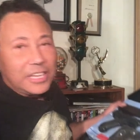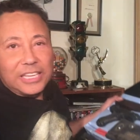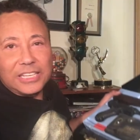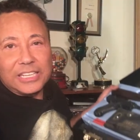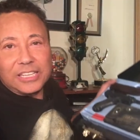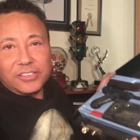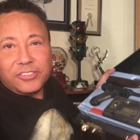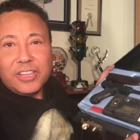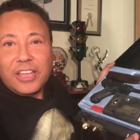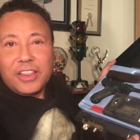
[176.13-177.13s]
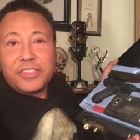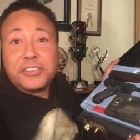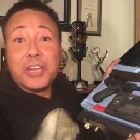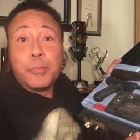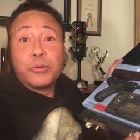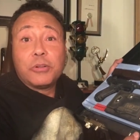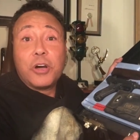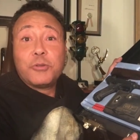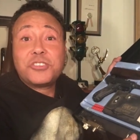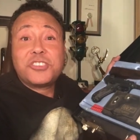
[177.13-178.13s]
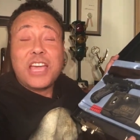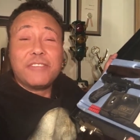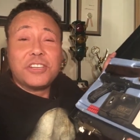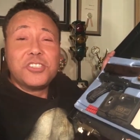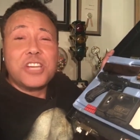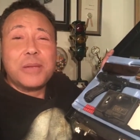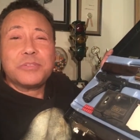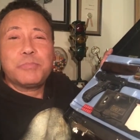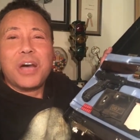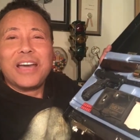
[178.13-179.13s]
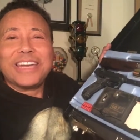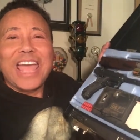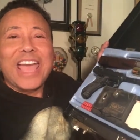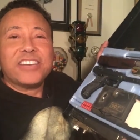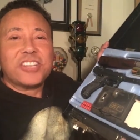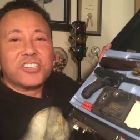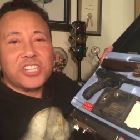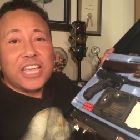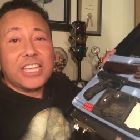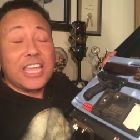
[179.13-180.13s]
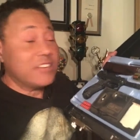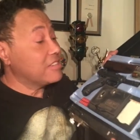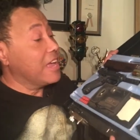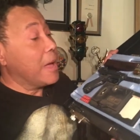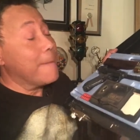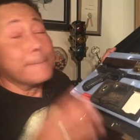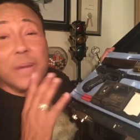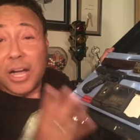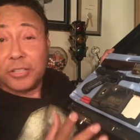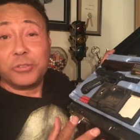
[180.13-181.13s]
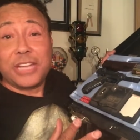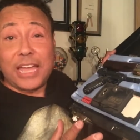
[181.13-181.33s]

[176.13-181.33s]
It is the 007 James Bond attache case, modeled